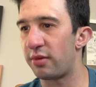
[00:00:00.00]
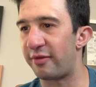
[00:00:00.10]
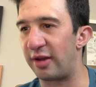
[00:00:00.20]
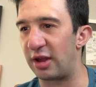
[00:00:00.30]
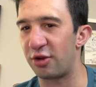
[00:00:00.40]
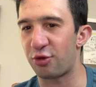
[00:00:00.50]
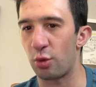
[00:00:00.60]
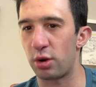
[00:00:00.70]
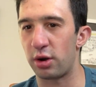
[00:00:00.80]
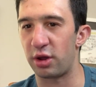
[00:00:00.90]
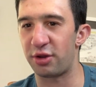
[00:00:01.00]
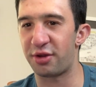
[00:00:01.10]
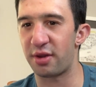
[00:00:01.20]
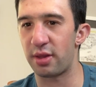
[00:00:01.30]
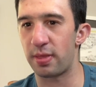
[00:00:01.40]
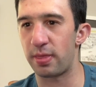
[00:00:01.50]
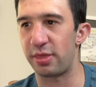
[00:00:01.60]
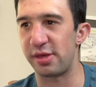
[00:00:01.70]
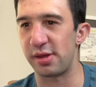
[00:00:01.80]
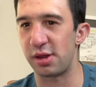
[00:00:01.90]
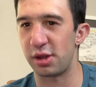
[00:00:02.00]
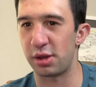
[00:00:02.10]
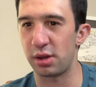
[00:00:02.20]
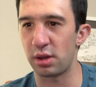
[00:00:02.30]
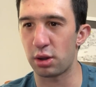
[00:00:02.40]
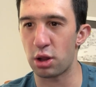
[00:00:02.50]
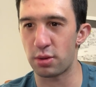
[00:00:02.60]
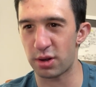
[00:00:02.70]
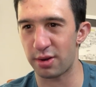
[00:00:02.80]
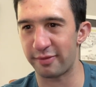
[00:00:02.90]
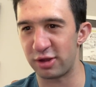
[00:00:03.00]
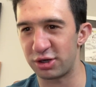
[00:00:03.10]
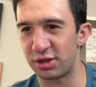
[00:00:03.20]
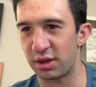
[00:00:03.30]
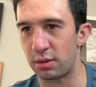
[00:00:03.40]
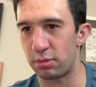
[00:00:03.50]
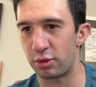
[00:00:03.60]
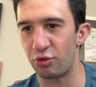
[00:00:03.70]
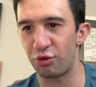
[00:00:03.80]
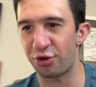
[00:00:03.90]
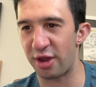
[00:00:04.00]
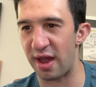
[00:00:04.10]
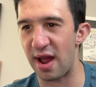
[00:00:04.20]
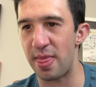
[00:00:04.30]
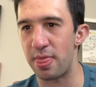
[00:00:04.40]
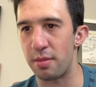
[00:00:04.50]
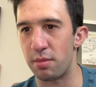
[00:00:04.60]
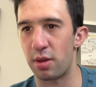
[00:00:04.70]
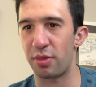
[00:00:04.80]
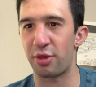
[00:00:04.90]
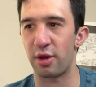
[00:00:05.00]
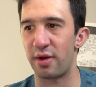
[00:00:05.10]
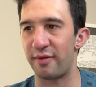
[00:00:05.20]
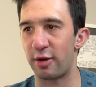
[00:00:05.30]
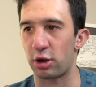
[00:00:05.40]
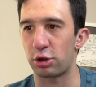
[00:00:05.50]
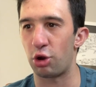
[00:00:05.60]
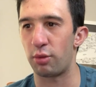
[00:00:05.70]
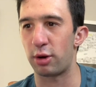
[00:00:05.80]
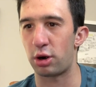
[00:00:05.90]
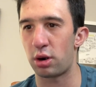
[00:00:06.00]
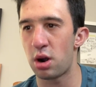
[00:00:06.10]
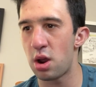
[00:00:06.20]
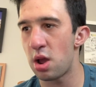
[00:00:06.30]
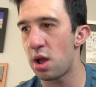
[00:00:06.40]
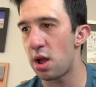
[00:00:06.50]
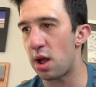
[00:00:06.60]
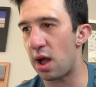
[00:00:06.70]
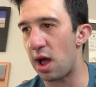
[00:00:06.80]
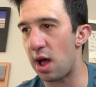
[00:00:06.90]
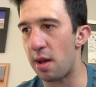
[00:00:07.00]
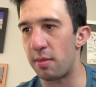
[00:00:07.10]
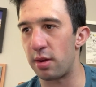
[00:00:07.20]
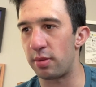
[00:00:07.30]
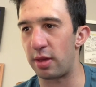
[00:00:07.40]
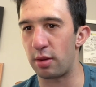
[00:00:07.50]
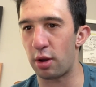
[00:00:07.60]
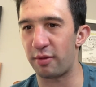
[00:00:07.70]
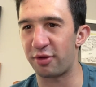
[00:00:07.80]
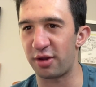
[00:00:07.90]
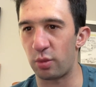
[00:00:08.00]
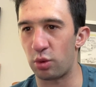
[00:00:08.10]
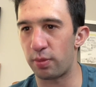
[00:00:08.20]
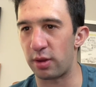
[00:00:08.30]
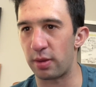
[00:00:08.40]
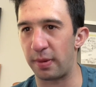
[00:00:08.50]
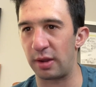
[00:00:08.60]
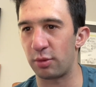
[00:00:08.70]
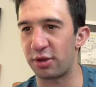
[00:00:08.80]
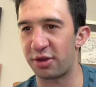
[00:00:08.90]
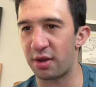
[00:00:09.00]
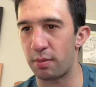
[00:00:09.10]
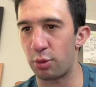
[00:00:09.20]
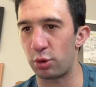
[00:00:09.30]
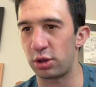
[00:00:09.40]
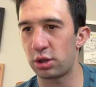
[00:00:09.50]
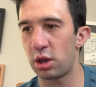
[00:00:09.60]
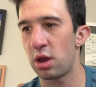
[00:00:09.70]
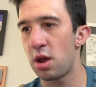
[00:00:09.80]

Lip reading: Vegas Golden Knights, the Colorado Avalanche, and then the Blues to end the month of October. They obviously will play the Penguins at some point.